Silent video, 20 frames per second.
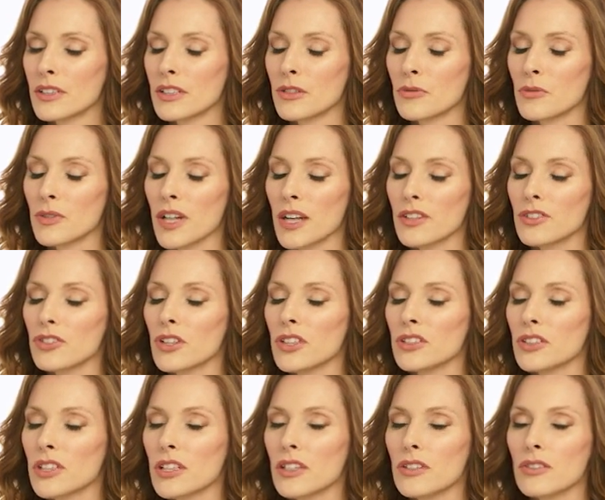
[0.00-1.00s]
We're not
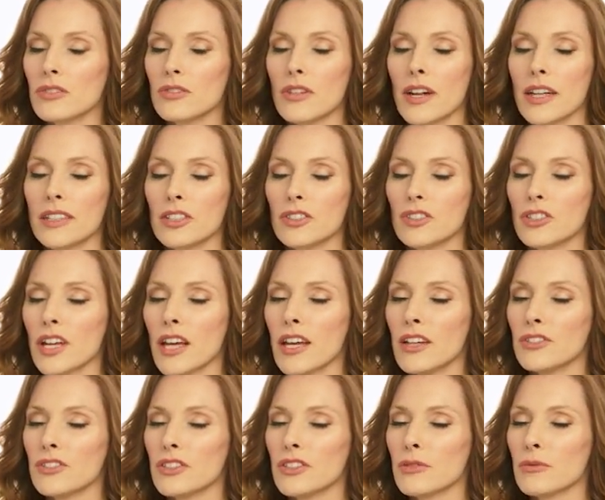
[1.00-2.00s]
judging it or trying to
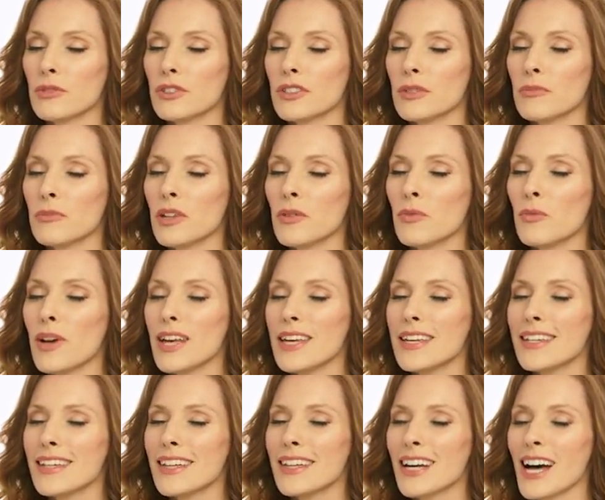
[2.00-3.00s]
change it. We're simply
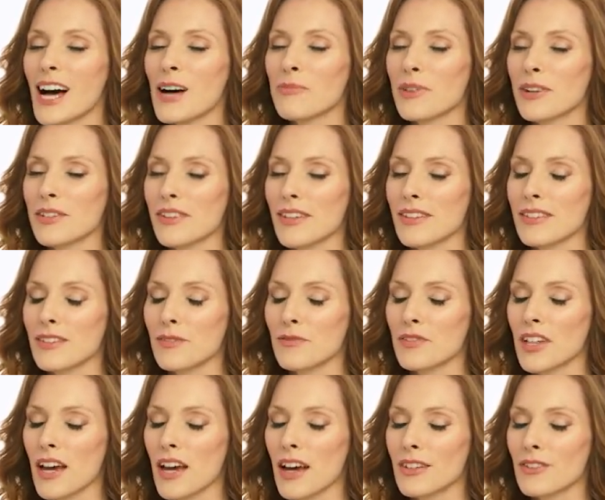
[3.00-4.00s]
waking up our sense of
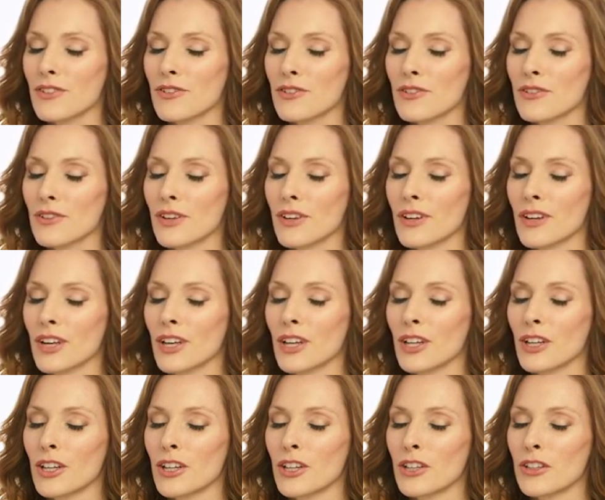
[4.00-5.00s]
touch.
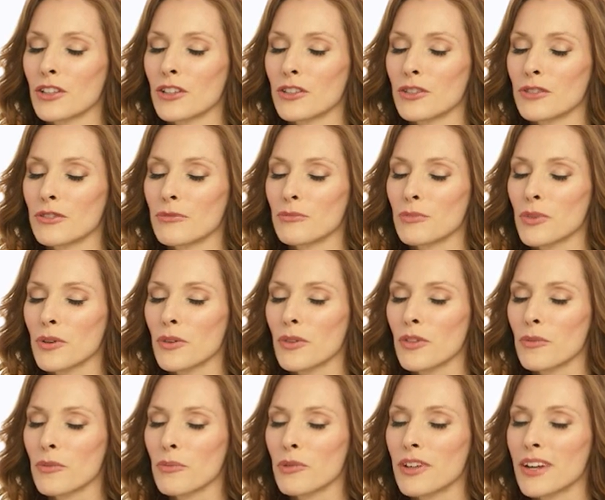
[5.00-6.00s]
both
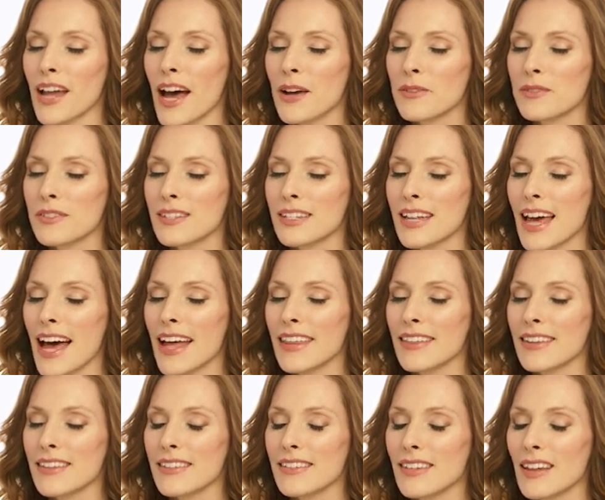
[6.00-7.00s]
the pronounced and
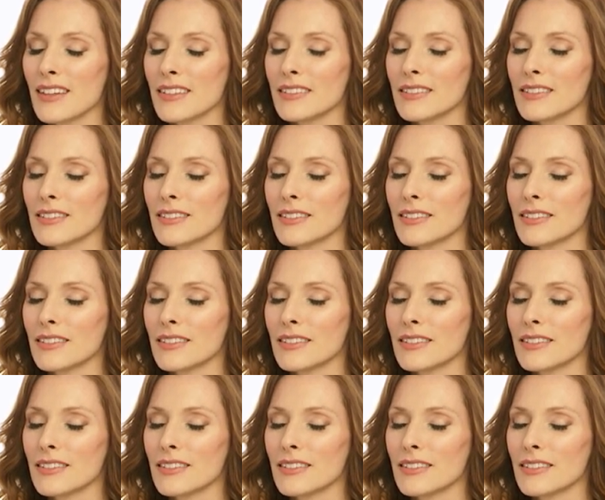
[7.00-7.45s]
the subtle.